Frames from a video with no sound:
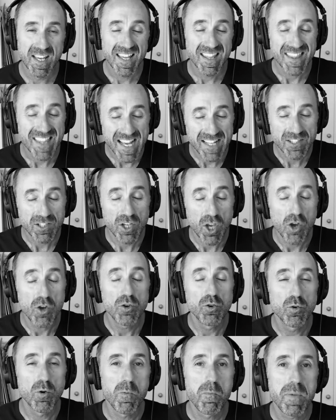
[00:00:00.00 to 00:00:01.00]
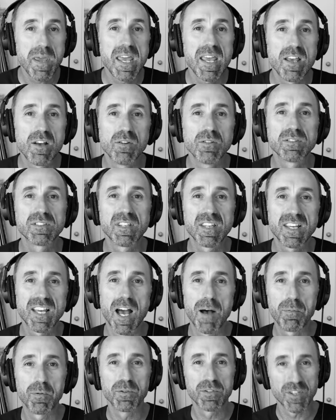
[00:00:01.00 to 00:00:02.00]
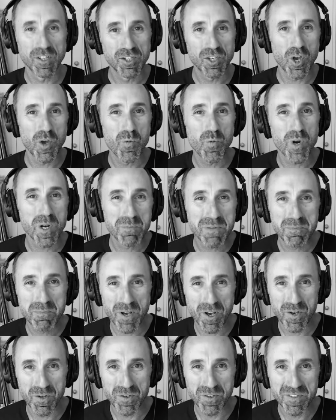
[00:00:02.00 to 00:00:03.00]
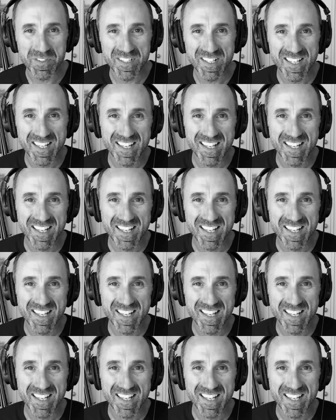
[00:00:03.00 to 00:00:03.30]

That's going to appeal to the couples that don't want to be posed.